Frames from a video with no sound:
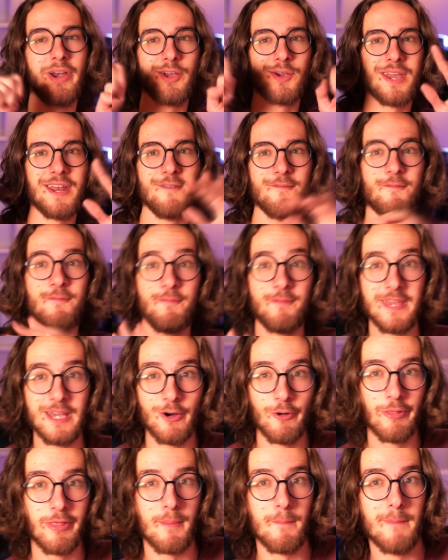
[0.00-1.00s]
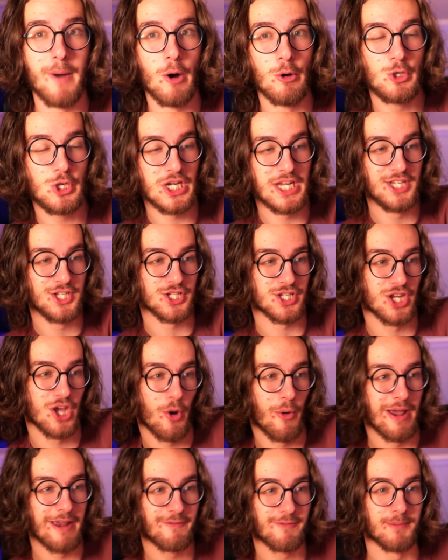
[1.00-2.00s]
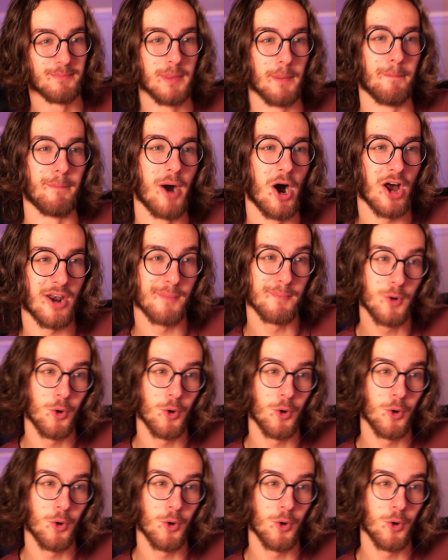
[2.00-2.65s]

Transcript: you can feel the motion just going from the bottom